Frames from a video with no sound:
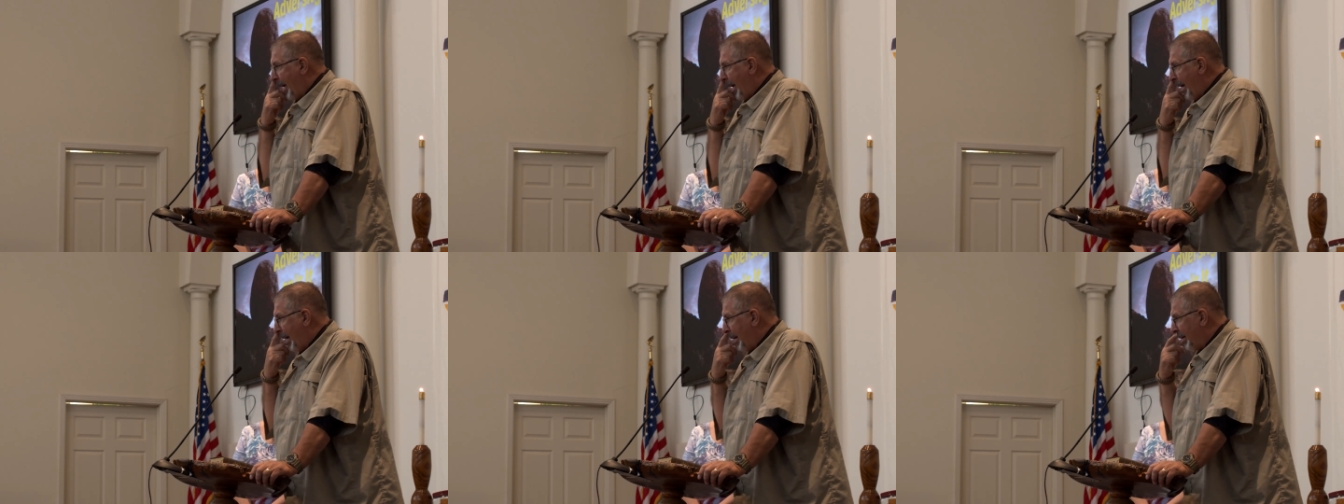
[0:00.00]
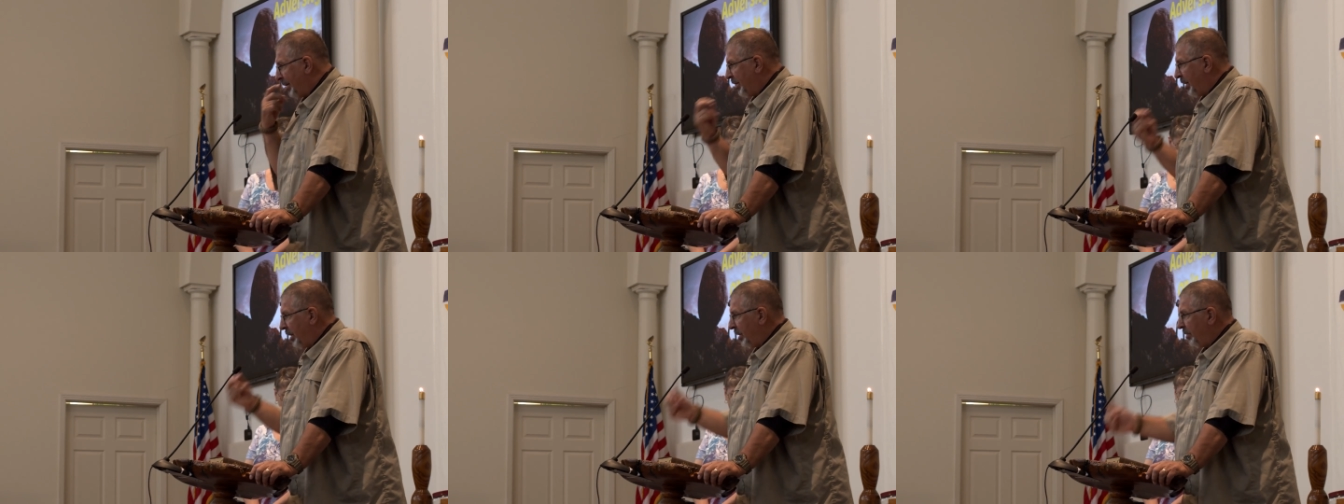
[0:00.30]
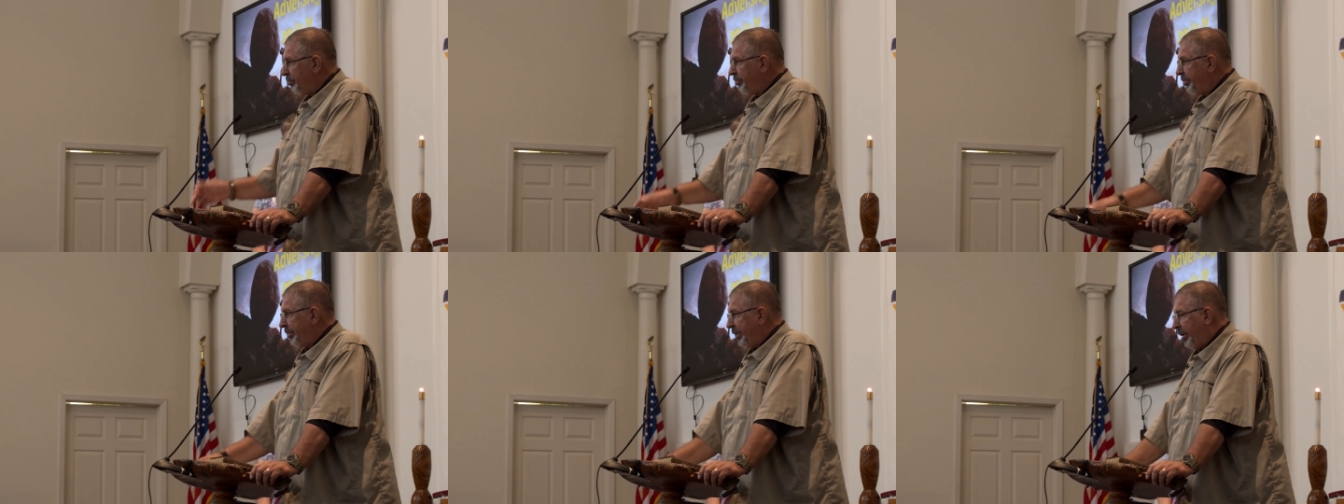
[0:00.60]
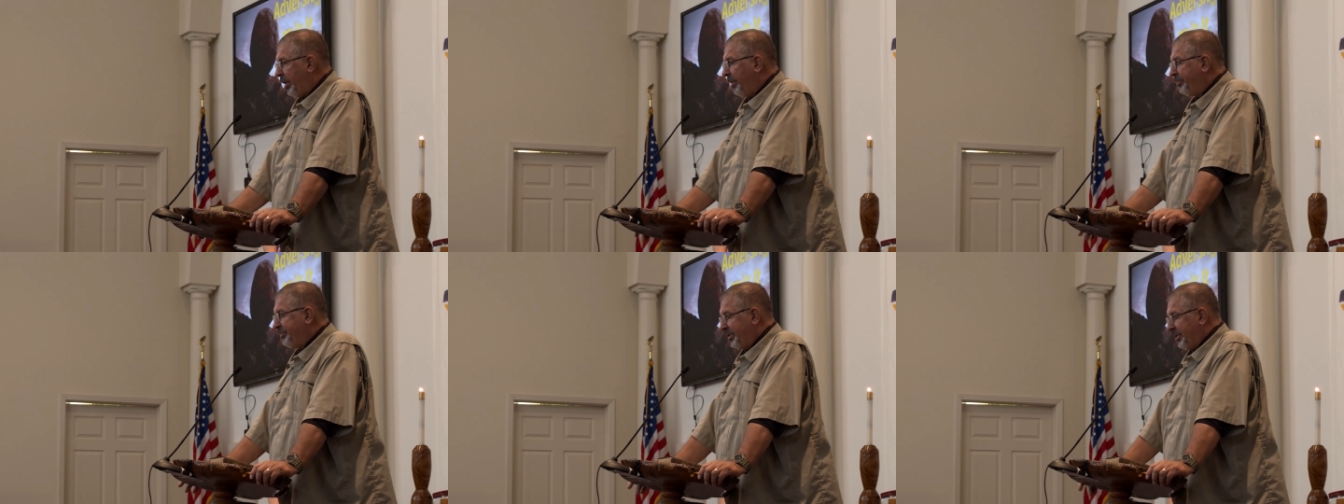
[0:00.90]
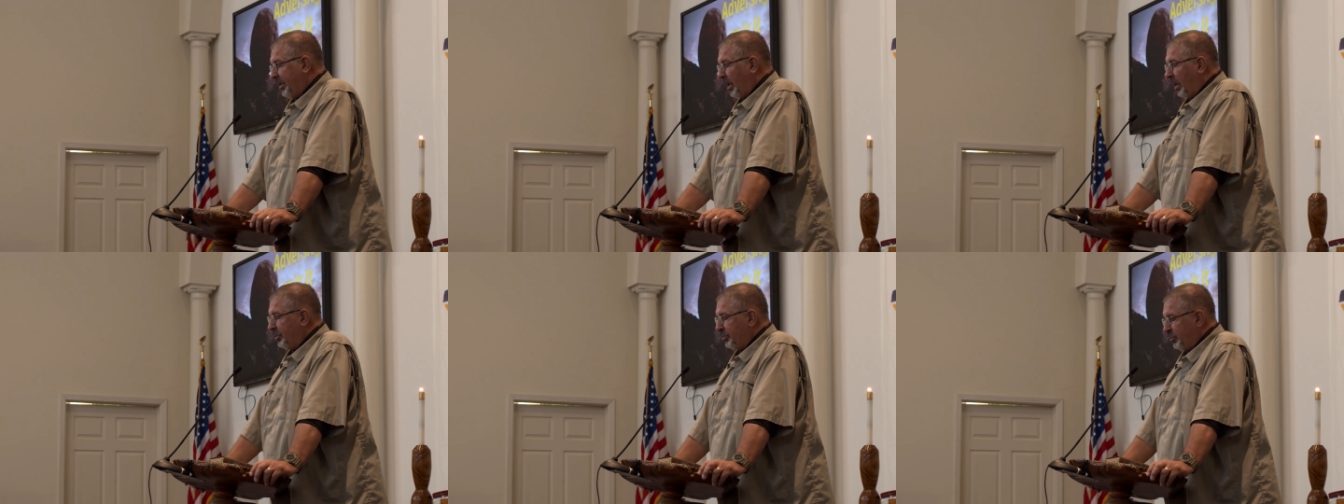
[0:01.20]
and uh, ups
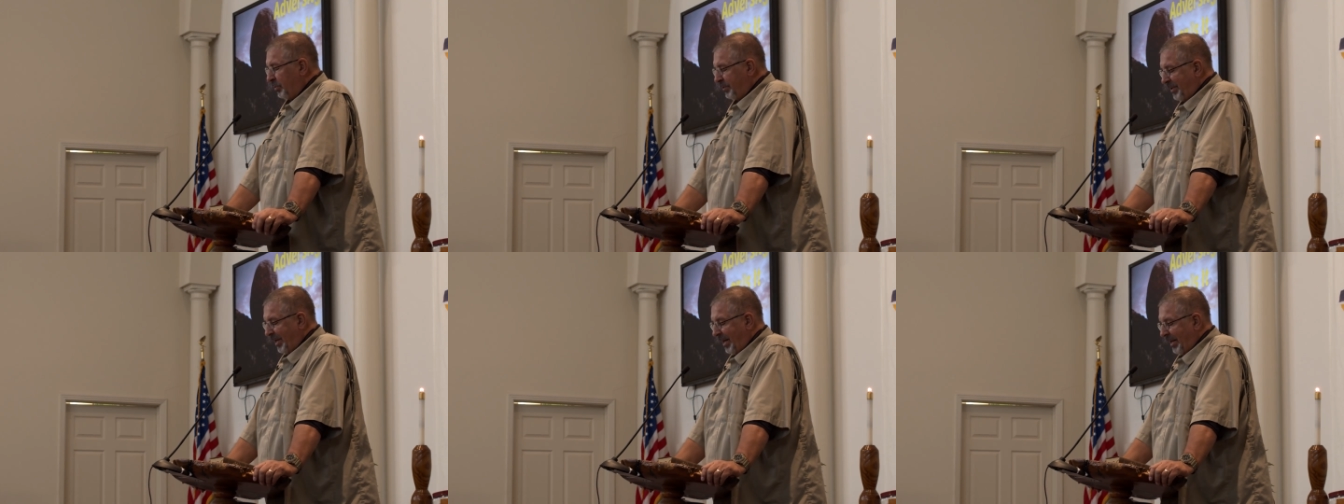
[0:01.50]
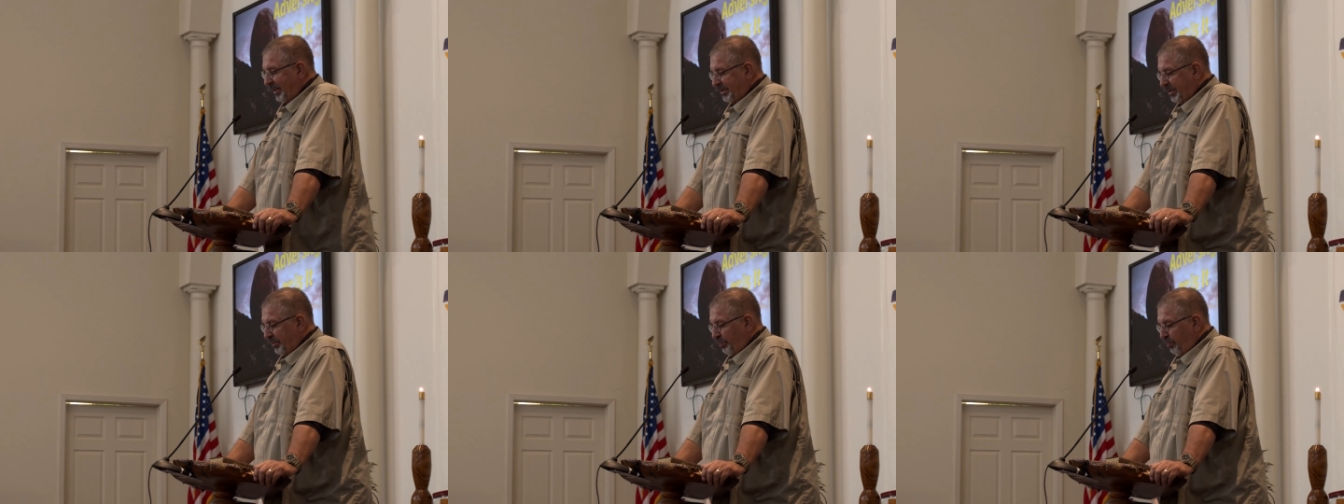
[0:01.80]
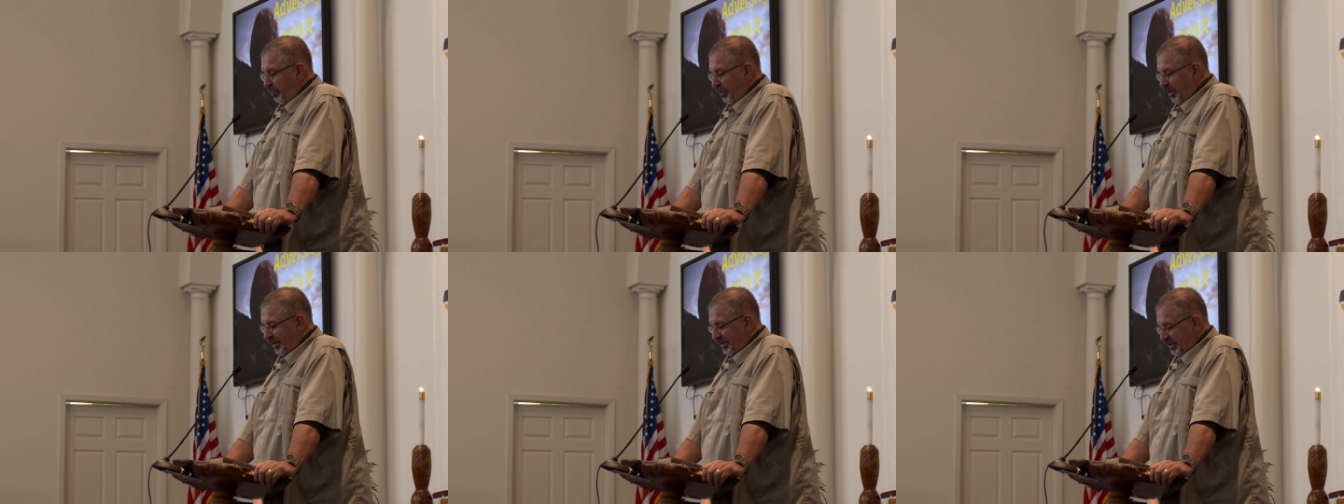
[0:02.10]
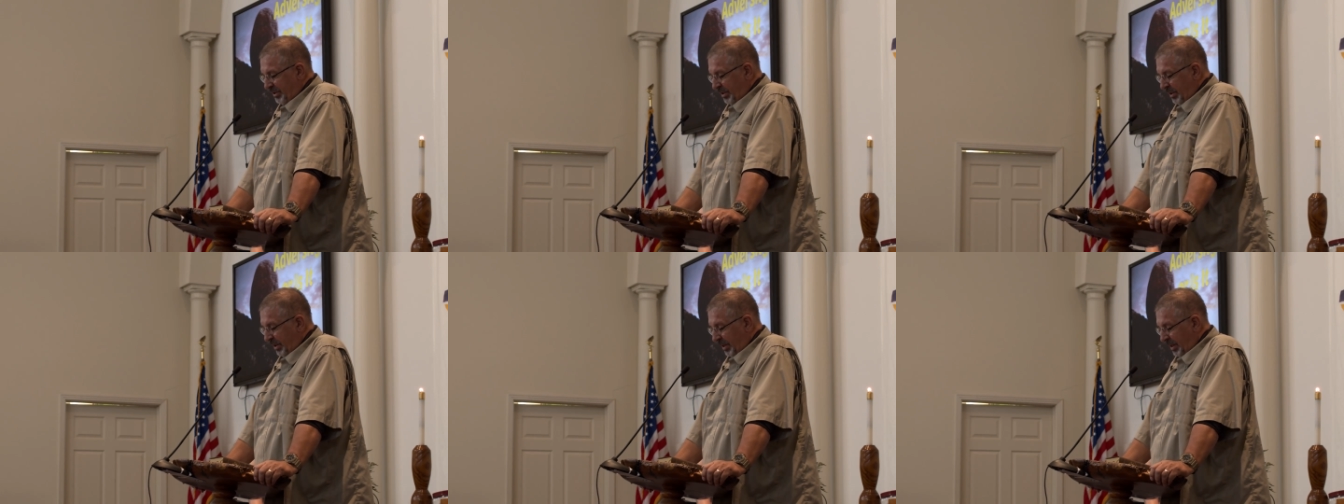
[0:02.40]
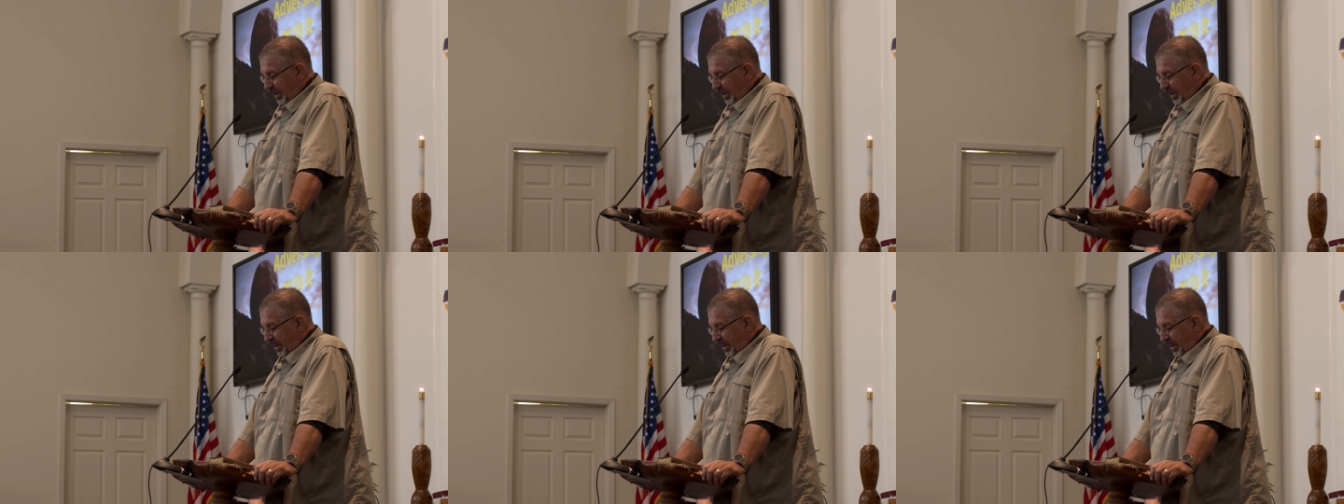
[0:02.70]
and downs with that. But